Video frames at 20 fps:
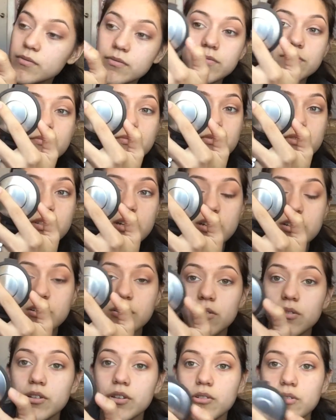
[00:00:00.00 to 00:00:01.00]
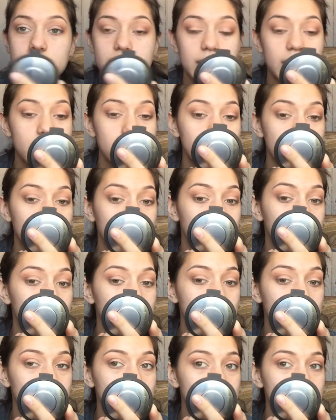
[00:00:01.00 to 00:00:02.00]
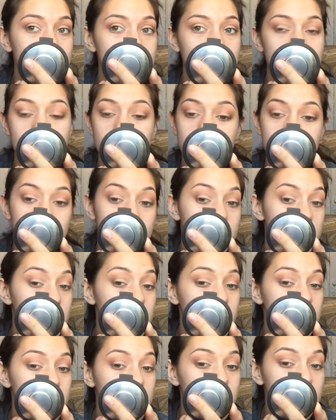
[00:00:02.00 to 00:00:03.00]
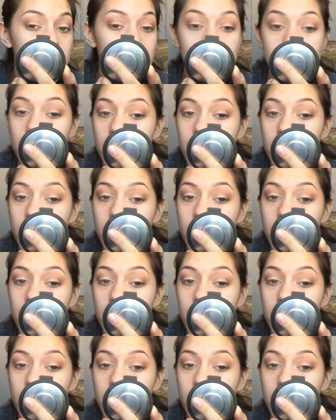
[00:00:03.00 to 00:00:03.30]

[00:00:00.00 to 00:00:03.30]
You always gotta check both eyes, see if they're consistent.